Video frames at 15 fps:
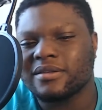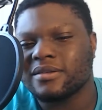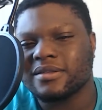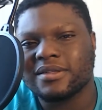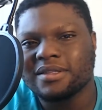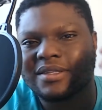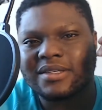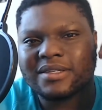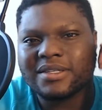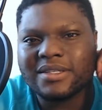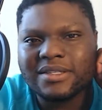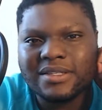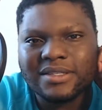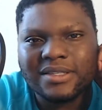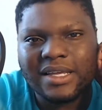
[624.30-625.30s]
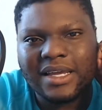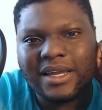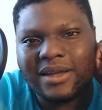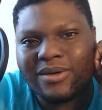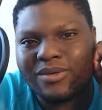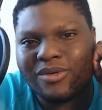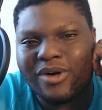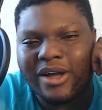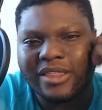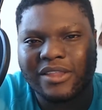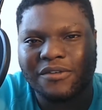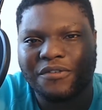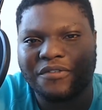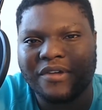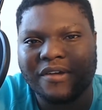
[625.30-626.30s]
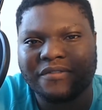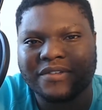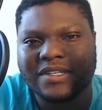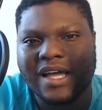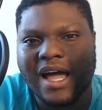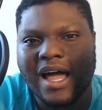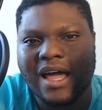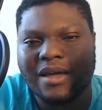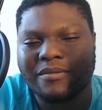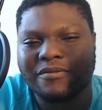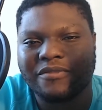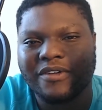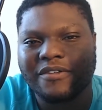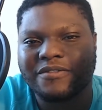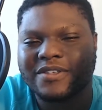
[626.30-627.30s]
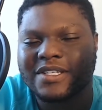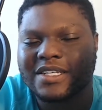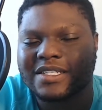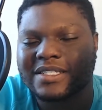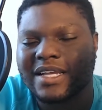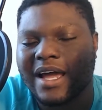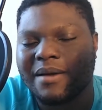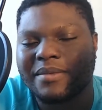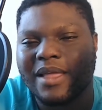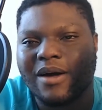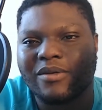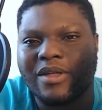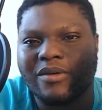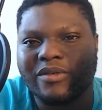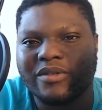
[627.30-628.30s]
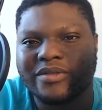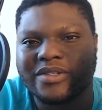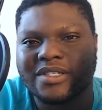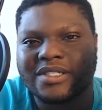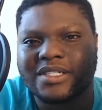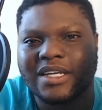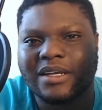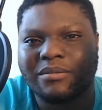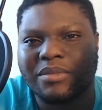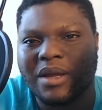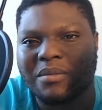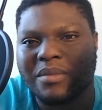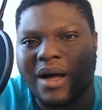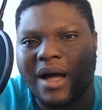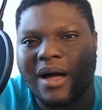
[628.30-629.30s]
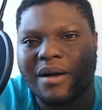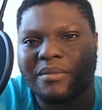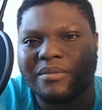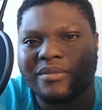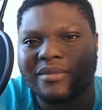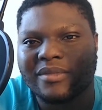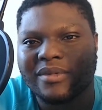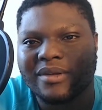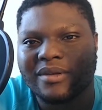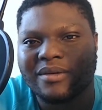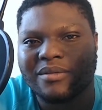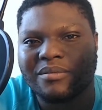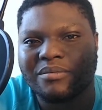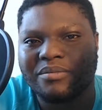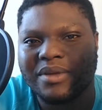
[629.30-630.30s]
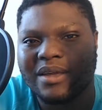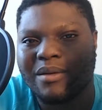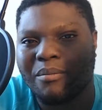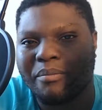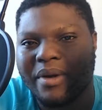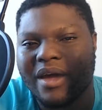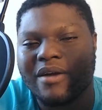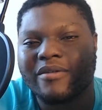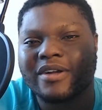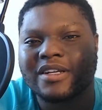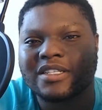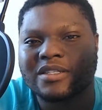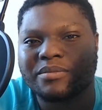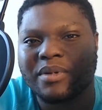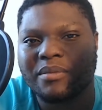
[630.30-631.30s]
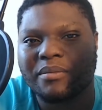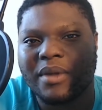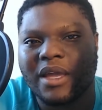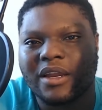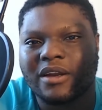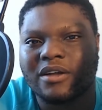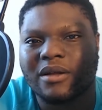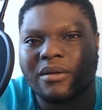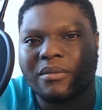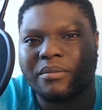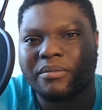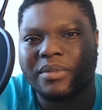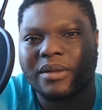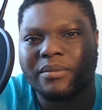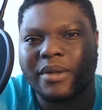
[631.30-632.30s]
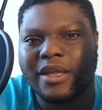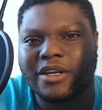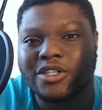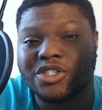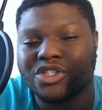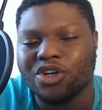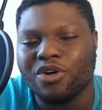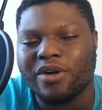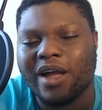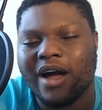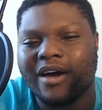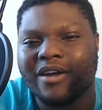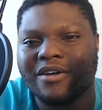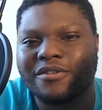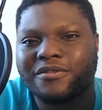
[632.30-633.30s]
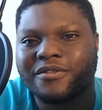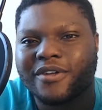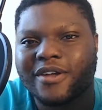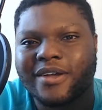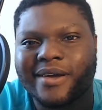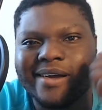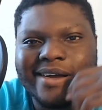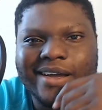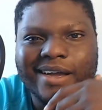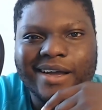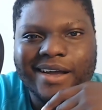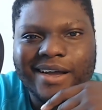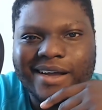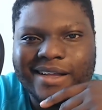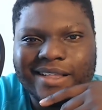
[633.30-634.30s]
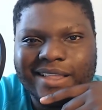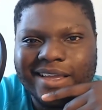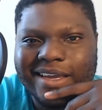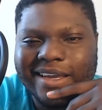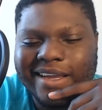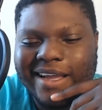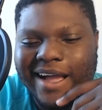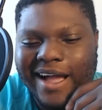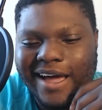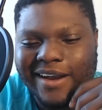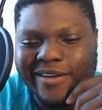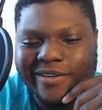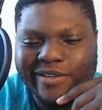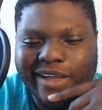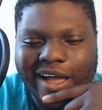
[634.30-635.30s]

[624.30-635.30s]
this is like what the sixth time now that we've just seen Big Mom be embarrassed, be made a joke out of. Like I don't,